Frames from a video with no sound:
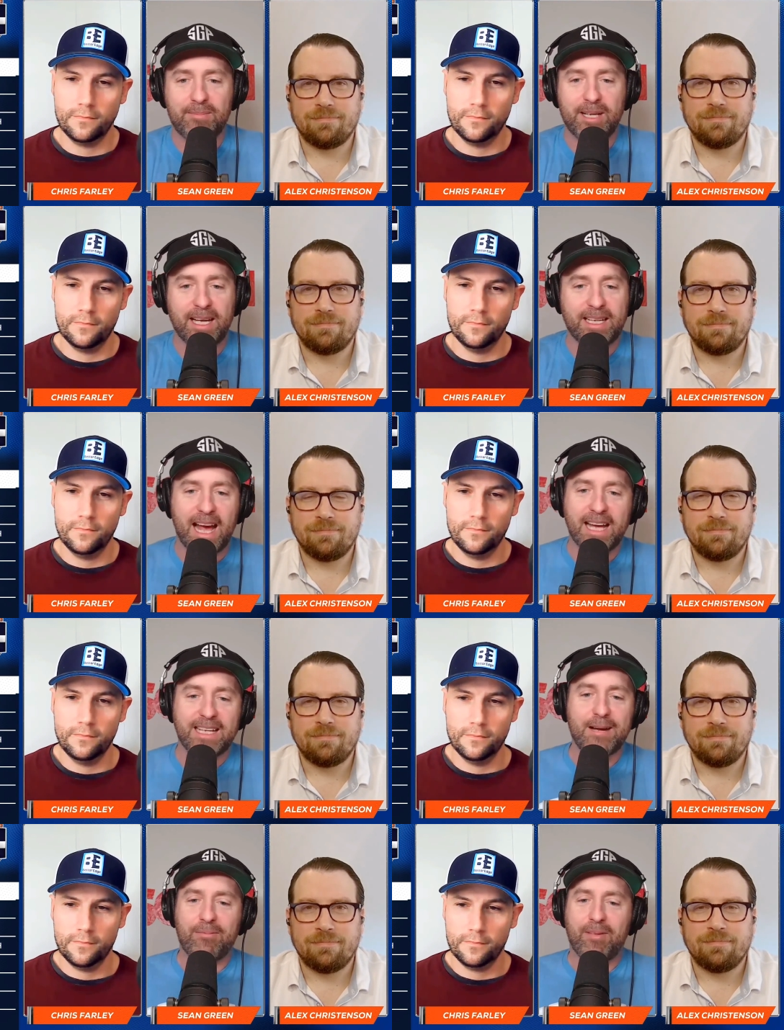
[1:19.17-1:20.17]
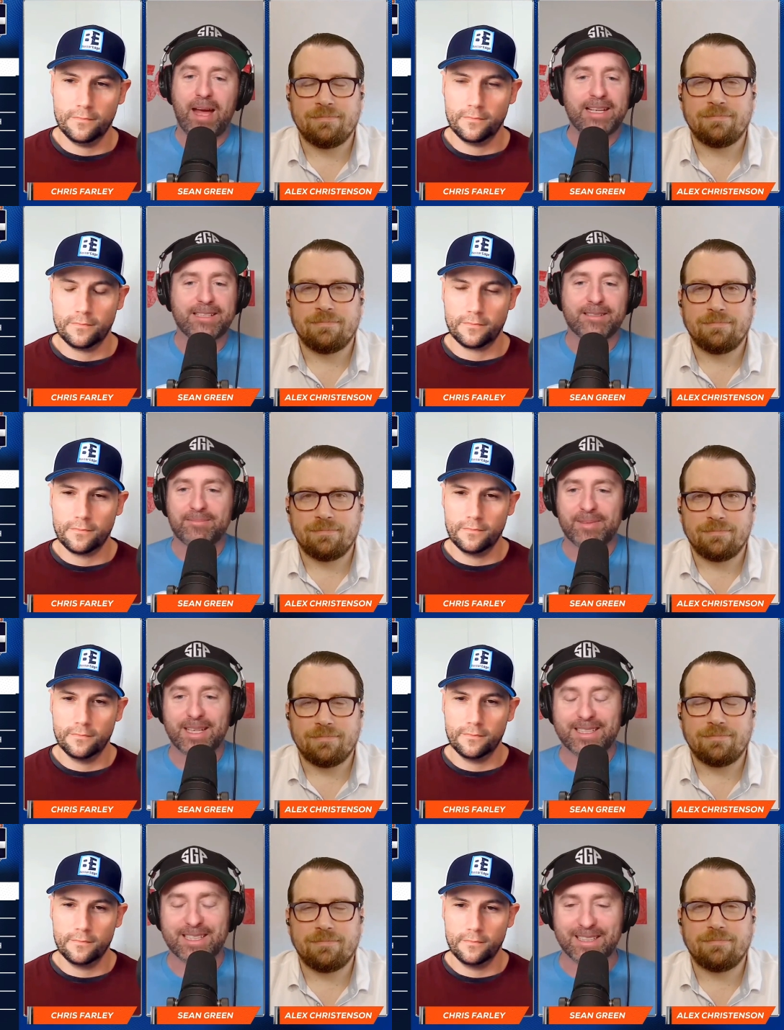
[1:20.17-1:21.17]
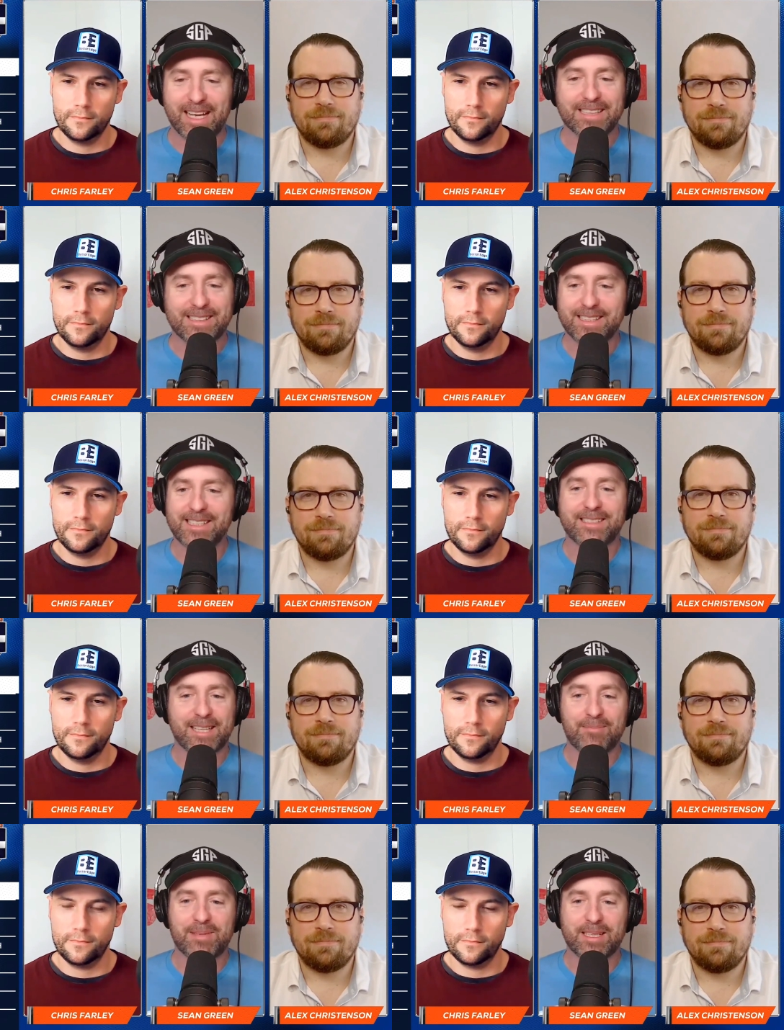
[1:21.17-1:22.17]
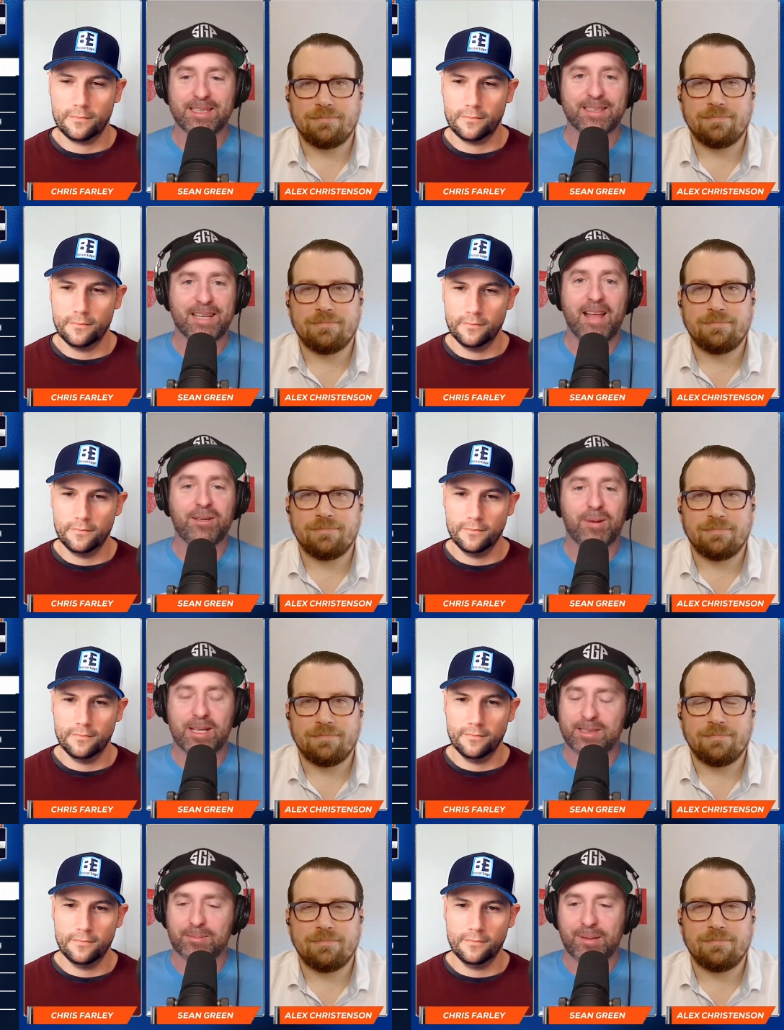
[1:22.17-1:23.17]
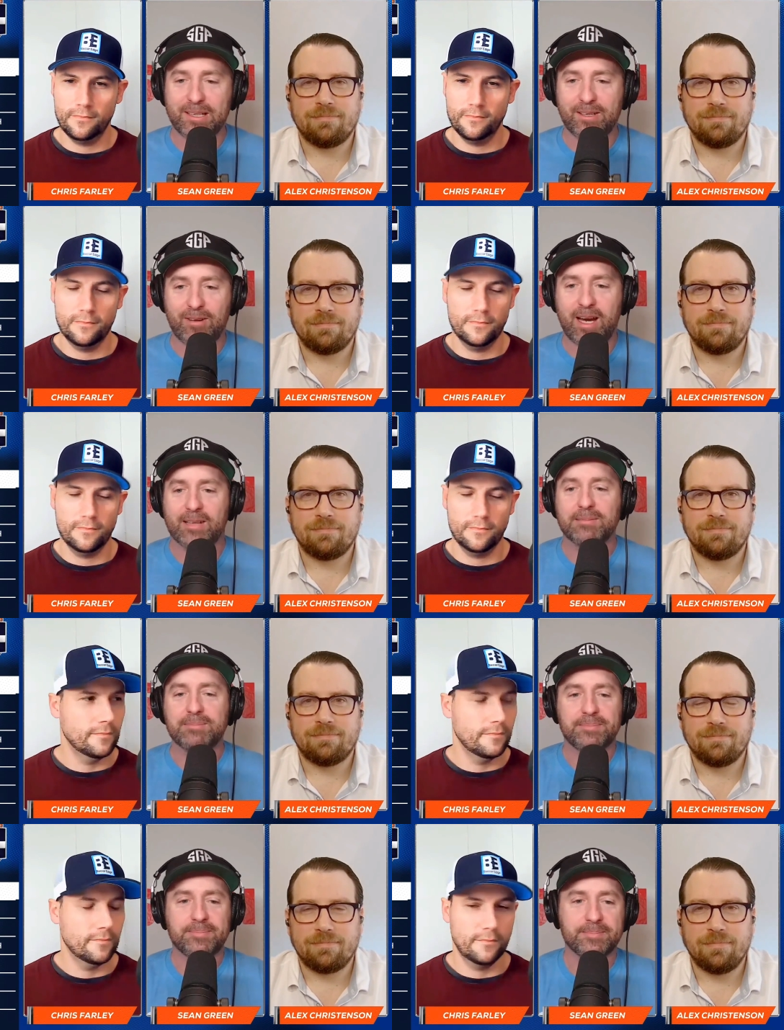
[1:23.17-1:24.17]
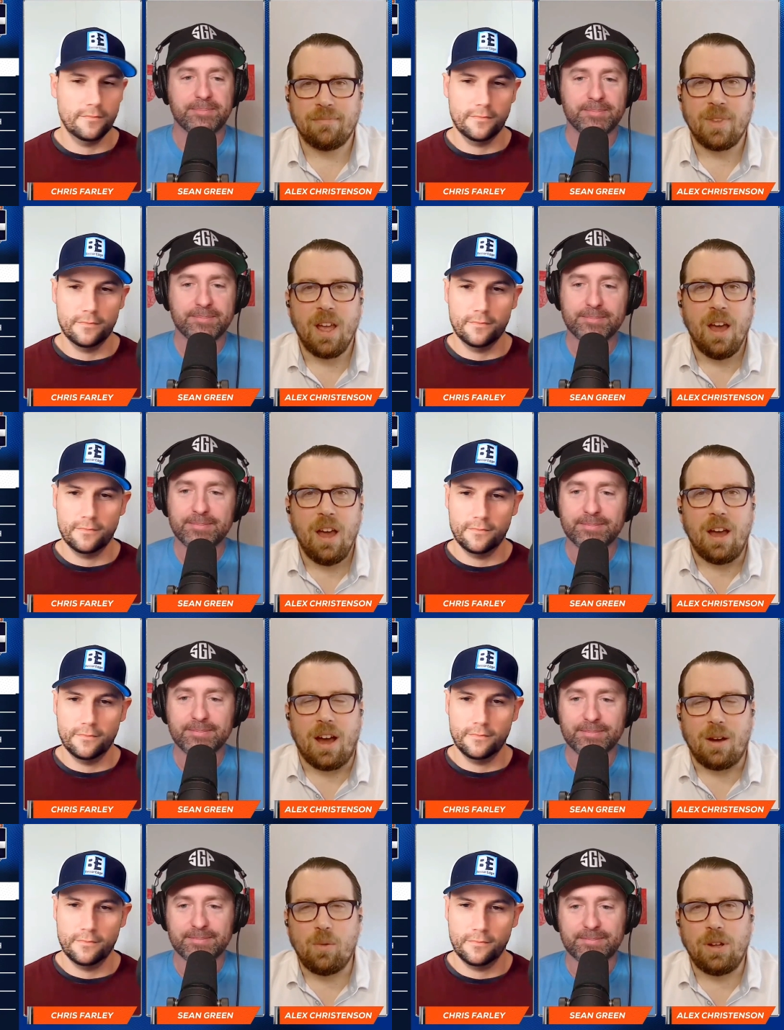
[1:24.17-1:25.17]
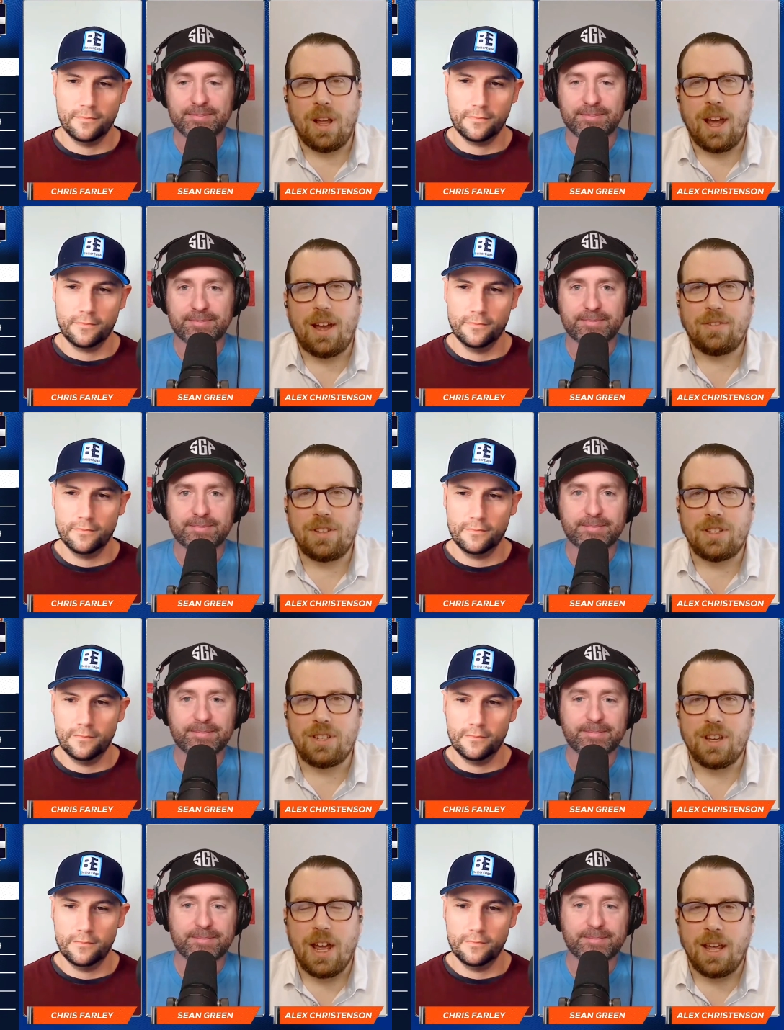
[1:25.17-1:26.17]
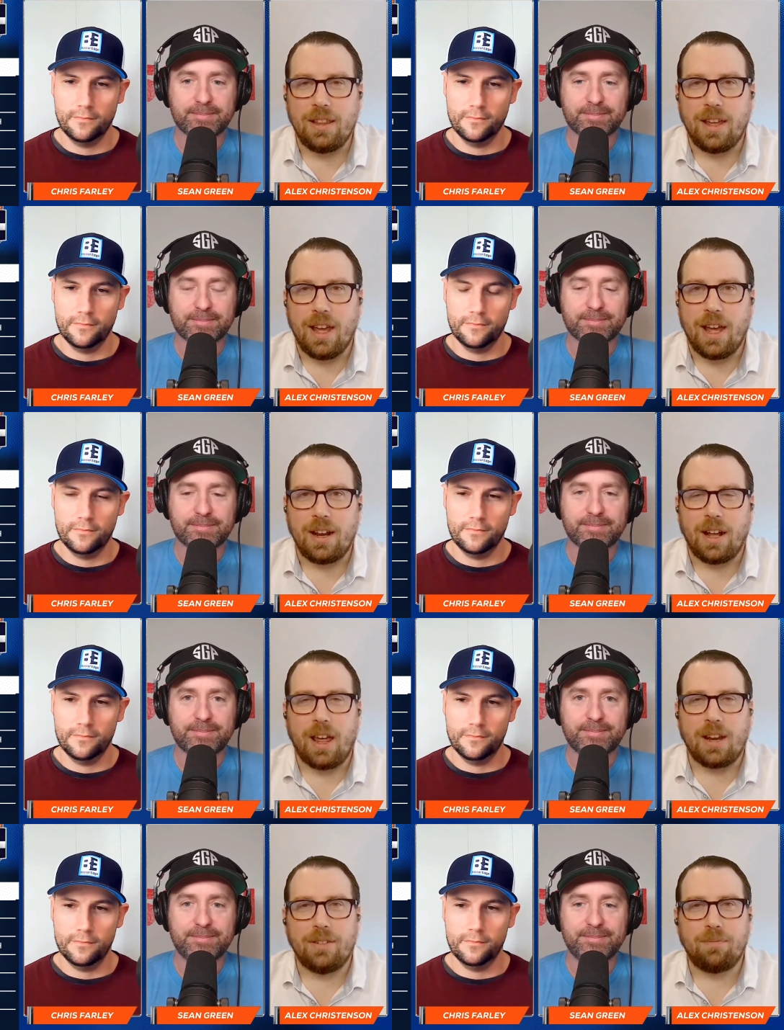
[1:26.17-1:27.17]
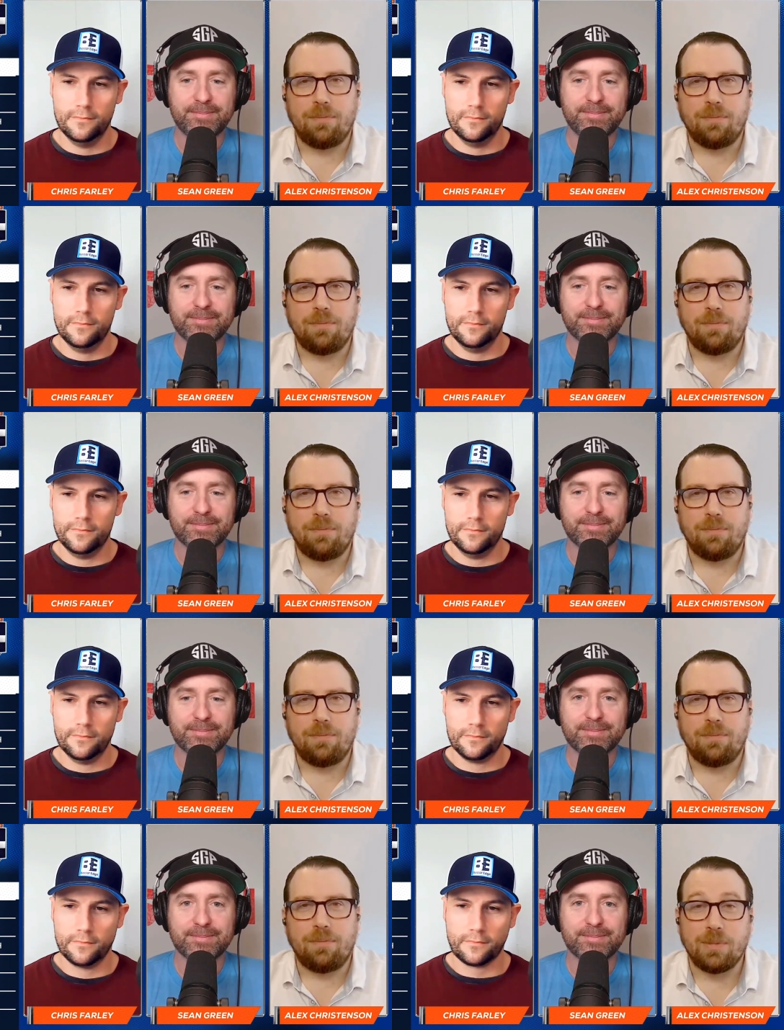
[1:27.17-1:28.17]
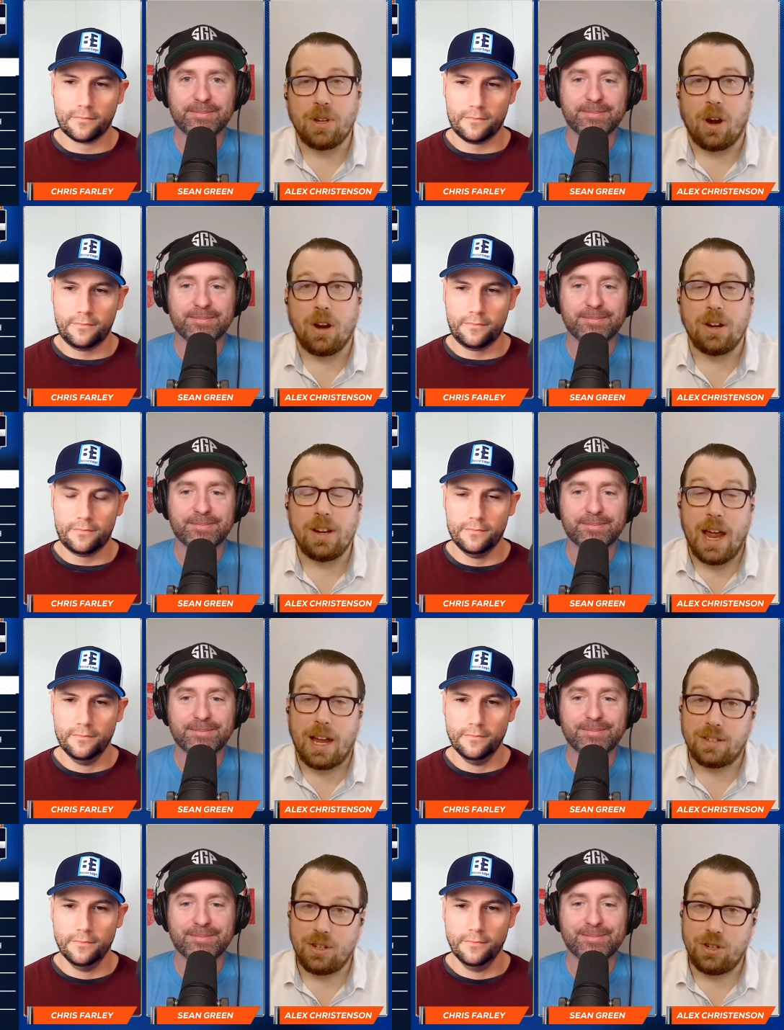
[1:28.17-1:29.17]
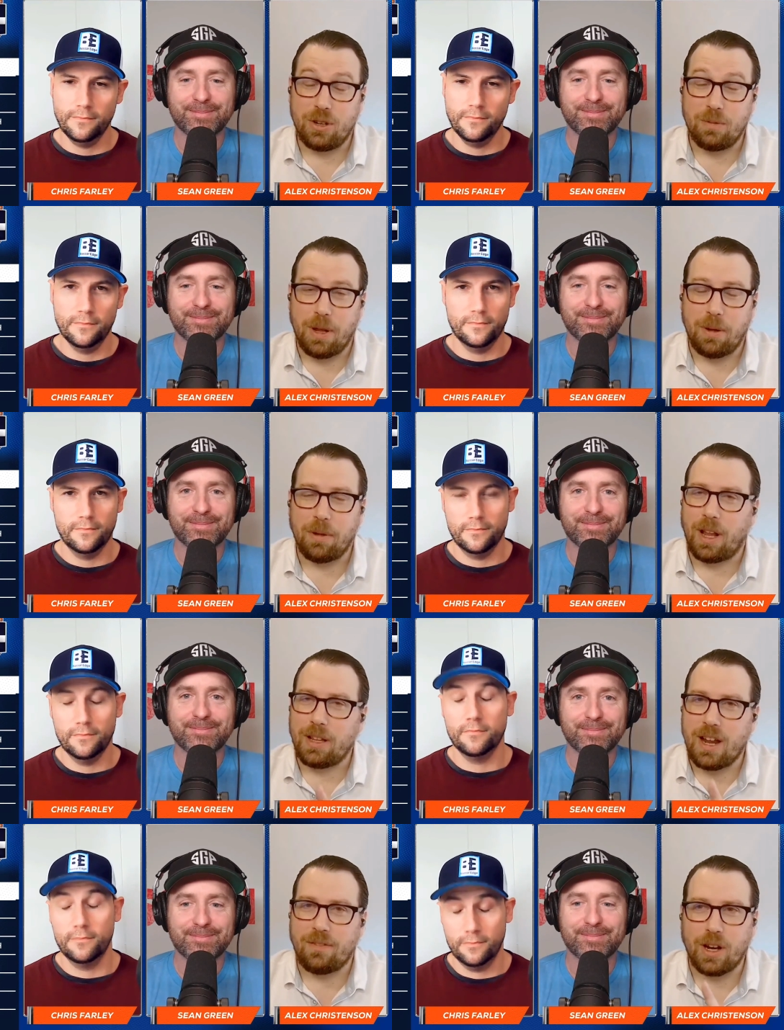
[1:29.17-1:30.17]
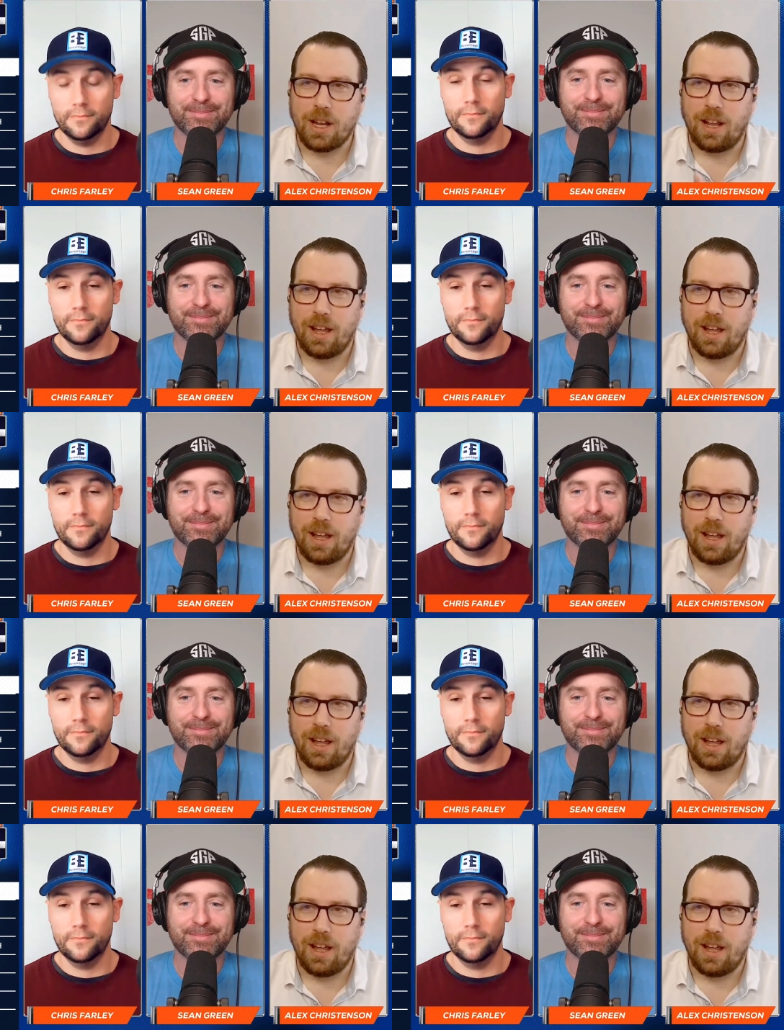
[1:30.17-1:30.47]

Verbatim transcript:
Speaker 1: I mean, I, ca- I can't fade them until I see something otherwise. They're playing great. I
Speaker 2: will have to say that a lot of blame is being heaped on James Harden, as it should be, but let's not forget